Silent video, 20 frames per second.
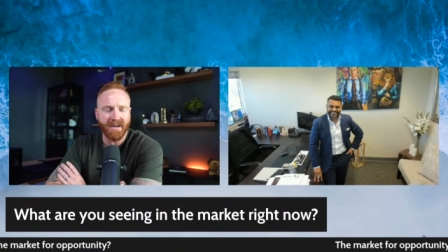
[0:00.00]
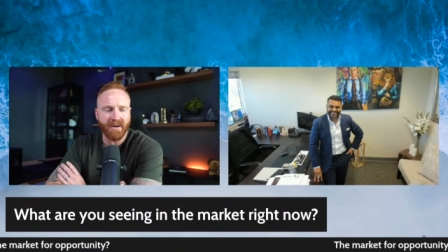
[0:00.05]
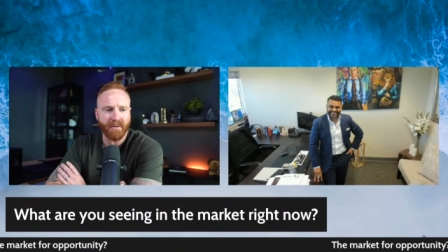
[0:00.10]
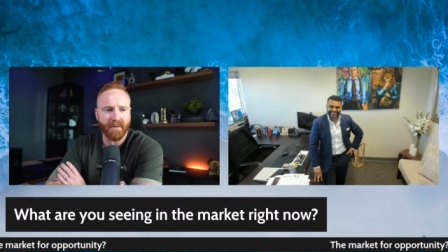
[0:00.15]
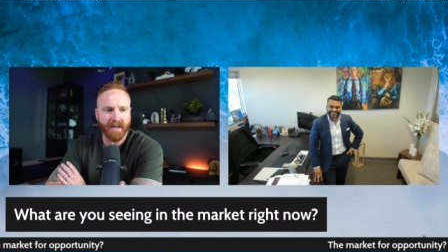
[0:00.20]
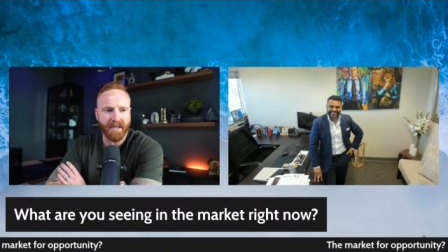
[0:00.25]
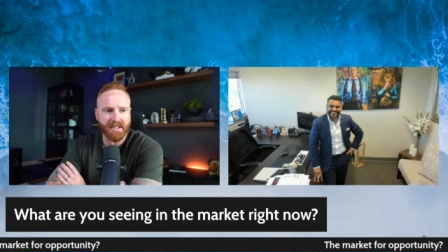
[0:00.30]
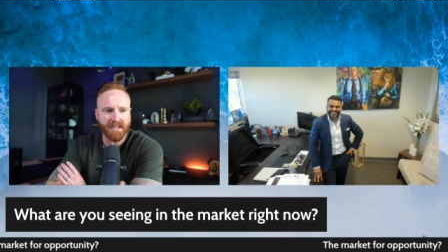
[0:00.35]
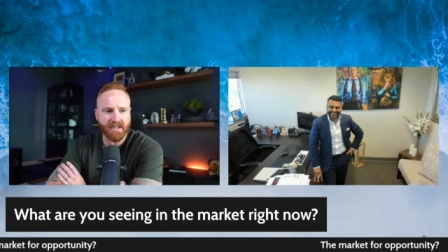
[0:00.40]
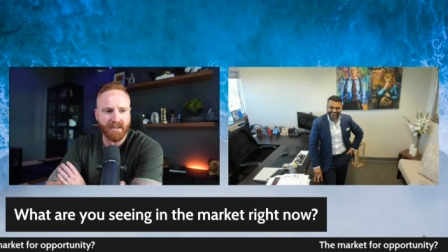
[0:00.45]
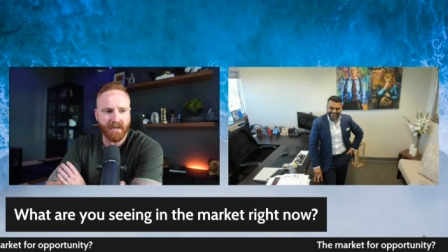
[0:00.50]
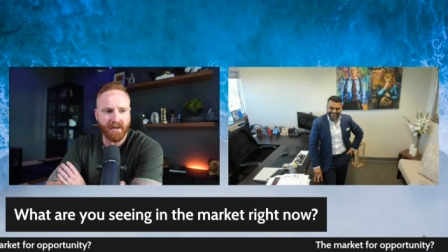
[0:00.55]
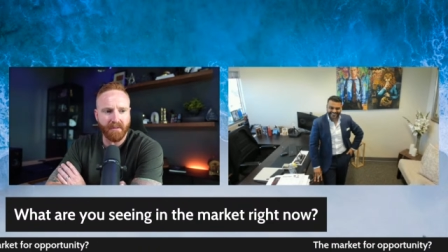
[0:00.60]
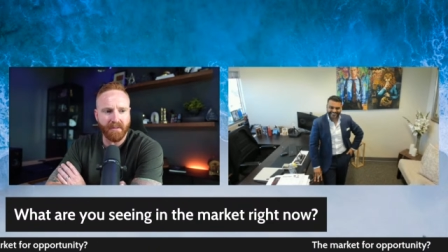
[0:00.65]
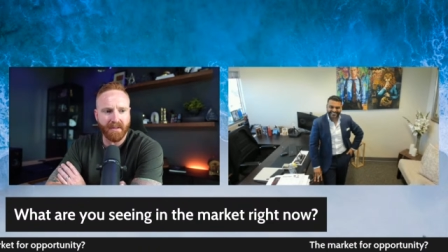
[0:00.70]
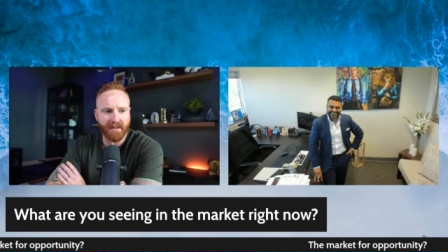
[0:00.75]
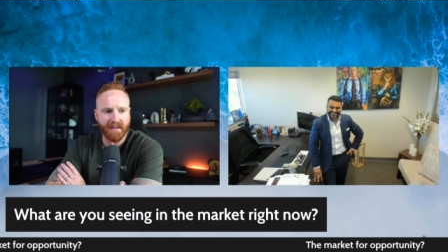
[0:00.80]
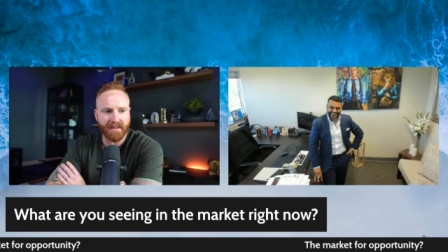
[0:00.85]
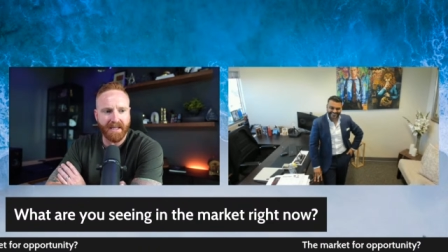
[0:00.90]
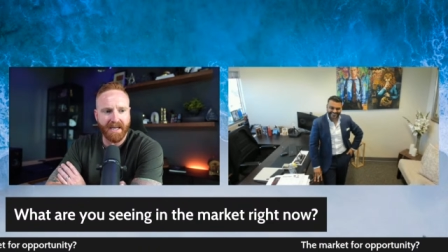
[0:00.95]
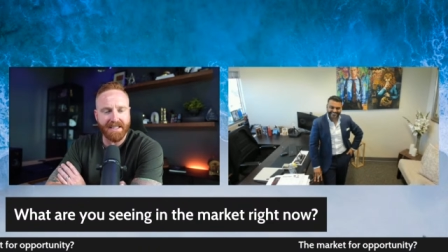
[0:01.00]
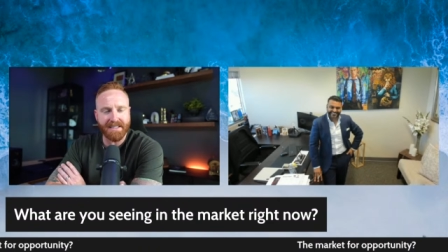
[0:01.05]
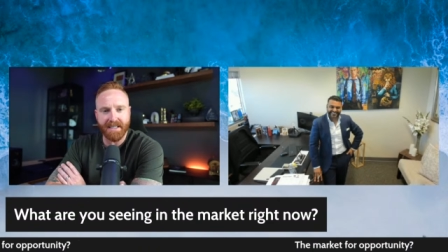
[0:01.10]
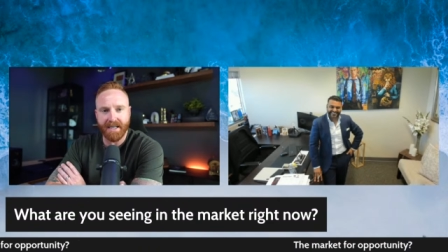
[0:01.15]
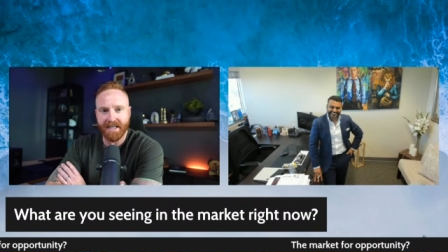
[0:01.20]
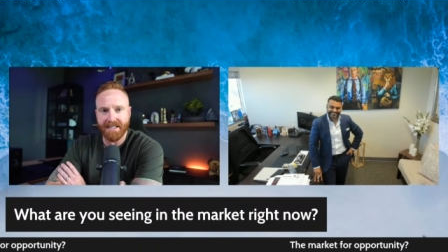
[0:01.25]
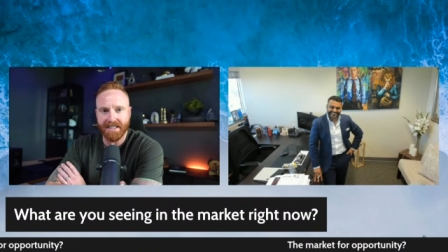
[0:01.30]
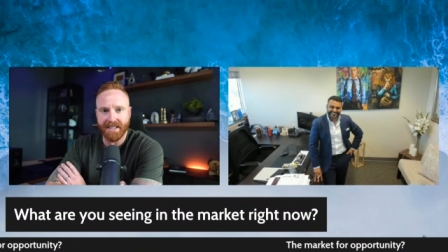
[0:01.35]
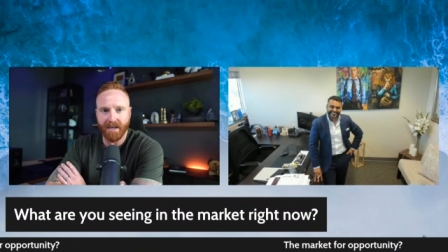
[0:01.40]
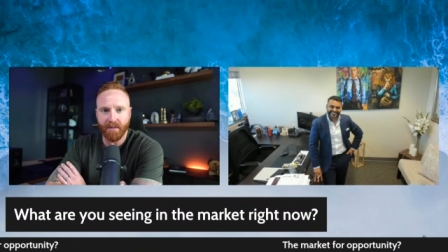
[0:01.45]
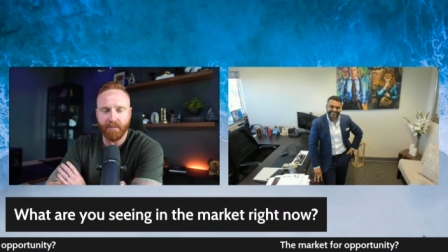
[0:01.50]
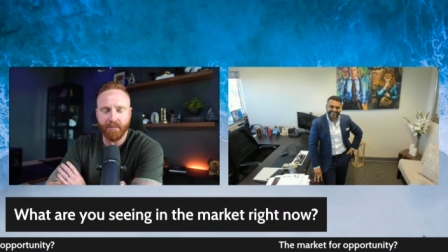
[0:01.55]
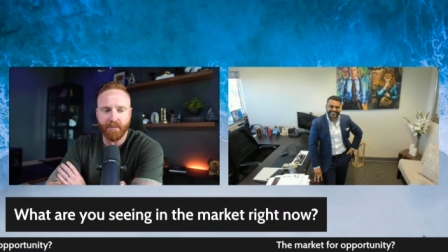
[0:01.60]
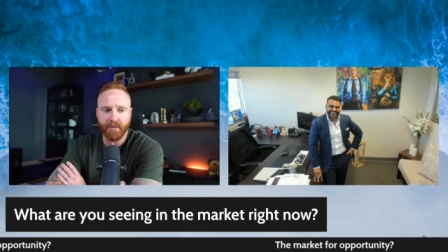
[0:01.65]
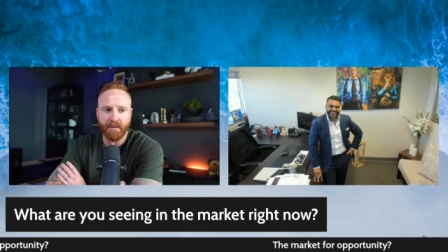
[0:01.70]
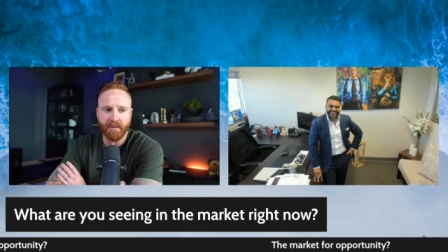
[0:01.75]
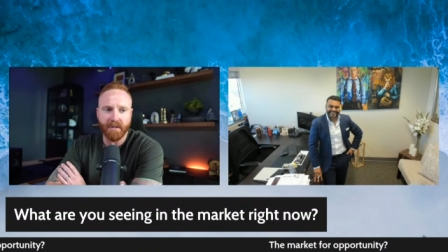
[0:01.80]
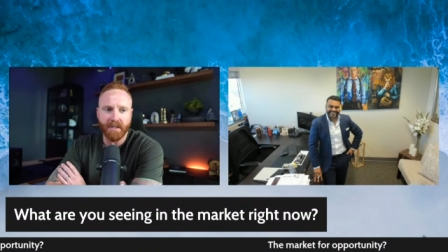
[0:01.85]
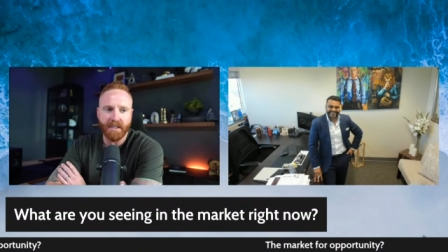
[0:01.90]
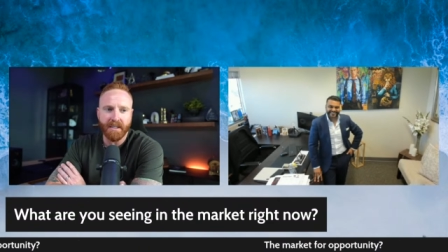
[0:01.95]
right? so I don't think that that's as
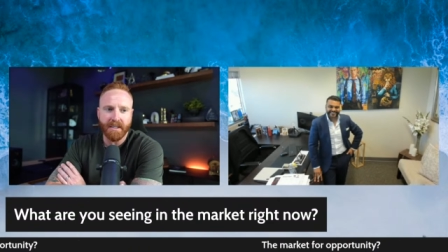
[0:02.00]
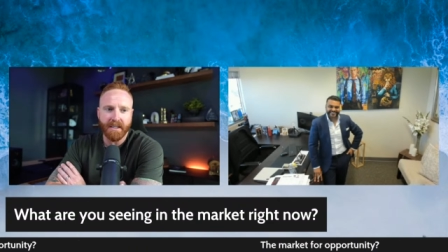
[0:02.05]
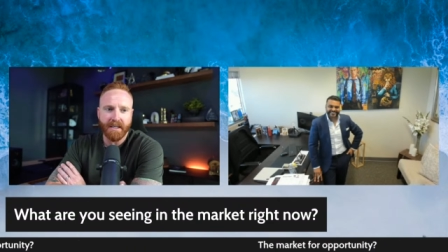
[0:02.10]
helpful.